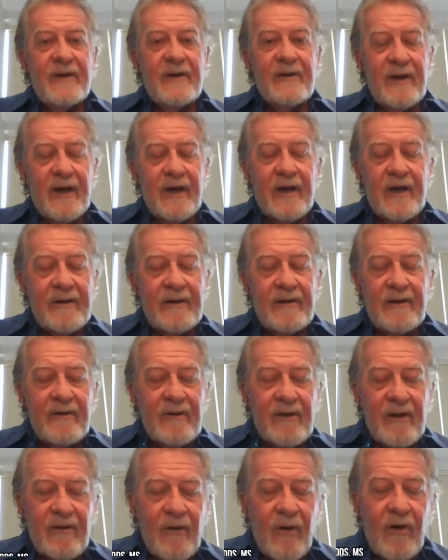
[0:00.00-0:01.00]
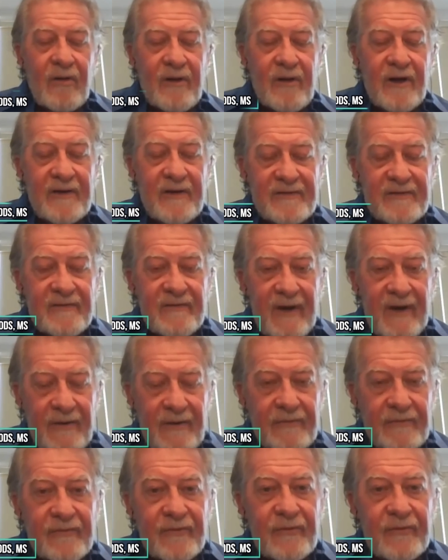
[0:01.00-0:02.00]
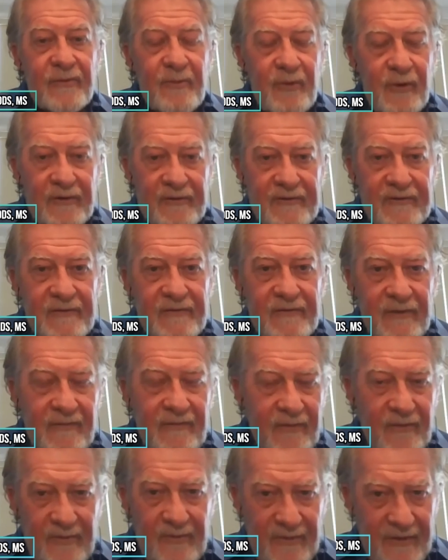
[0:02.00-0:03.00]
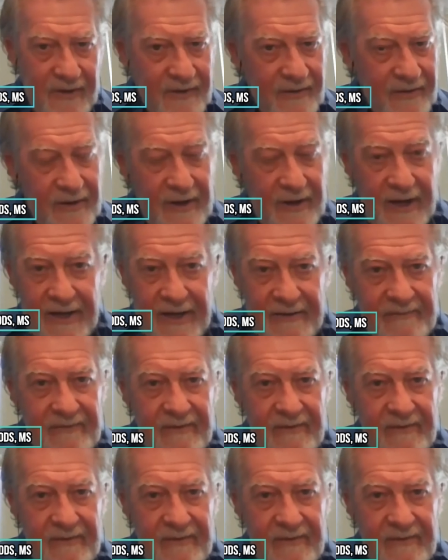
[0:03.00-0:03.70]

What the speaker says: all kinds of how-to books and so forth that are not